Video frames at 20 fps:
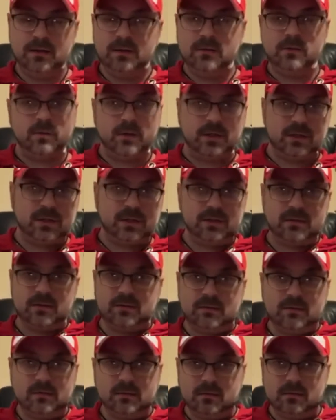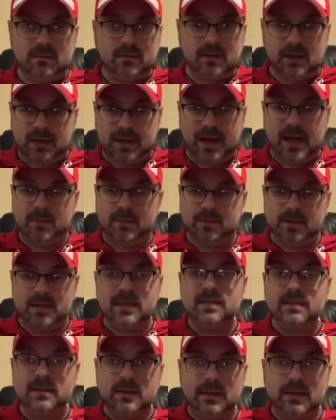which can happen
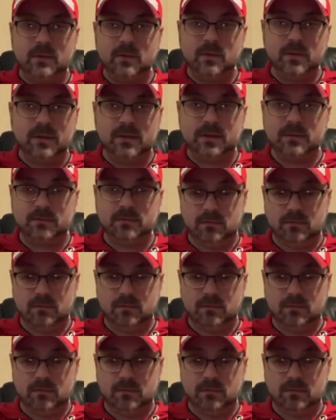easily with